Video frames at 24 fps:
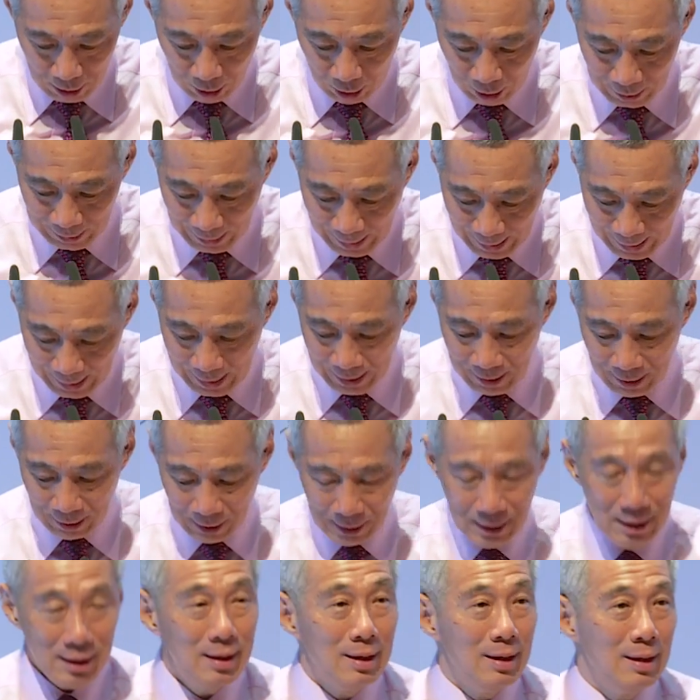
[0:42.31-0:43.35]
on a
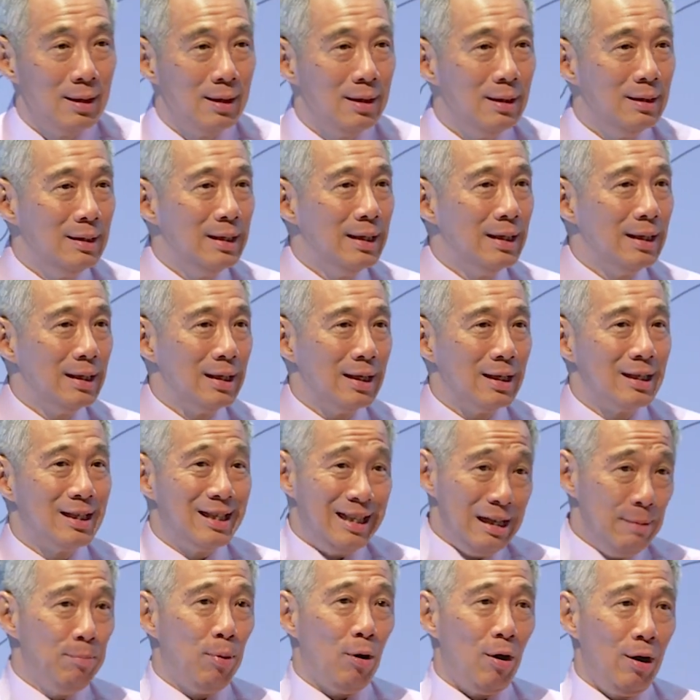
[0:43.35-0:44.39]
hill near the
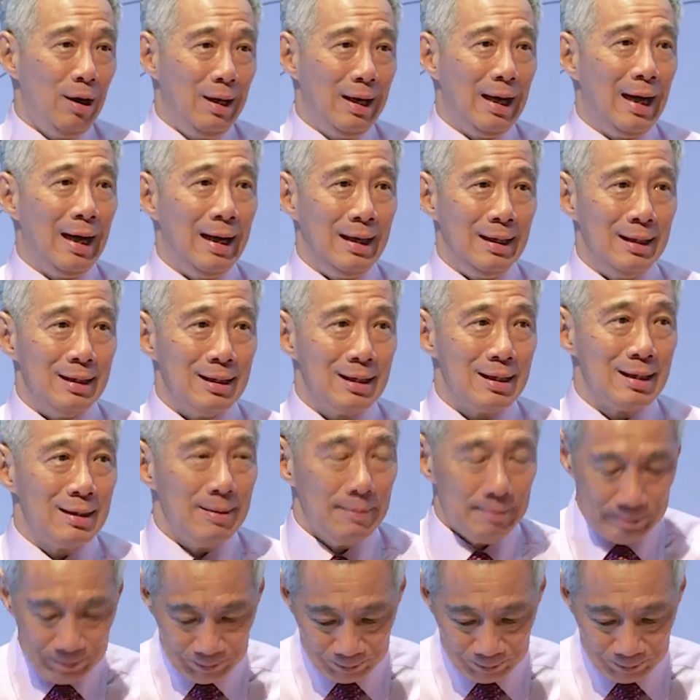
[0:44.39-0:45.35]
sepoy lines.